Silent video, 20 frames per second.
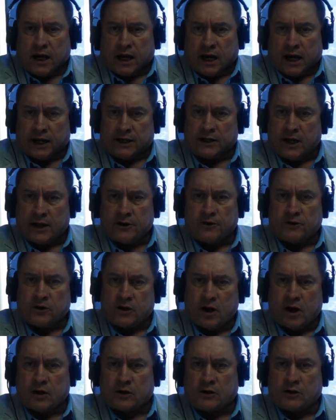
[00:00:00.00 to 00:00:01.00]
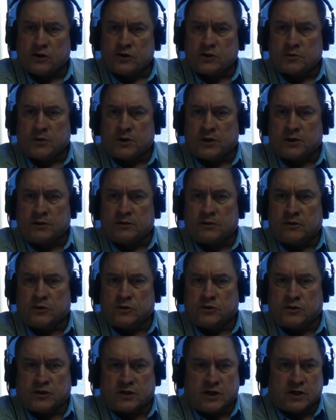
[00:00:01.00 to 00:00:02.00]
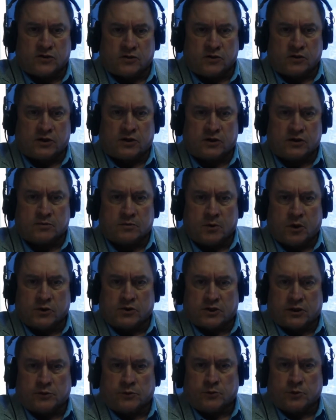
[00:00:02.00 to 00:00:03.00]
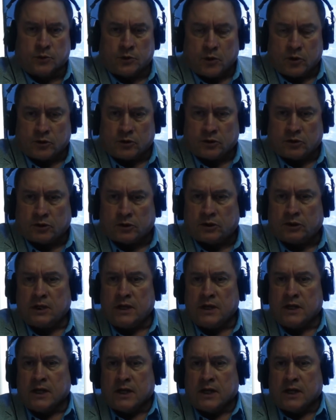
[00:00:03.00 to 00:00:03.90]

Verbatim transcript: another congressman whose district is mostly rural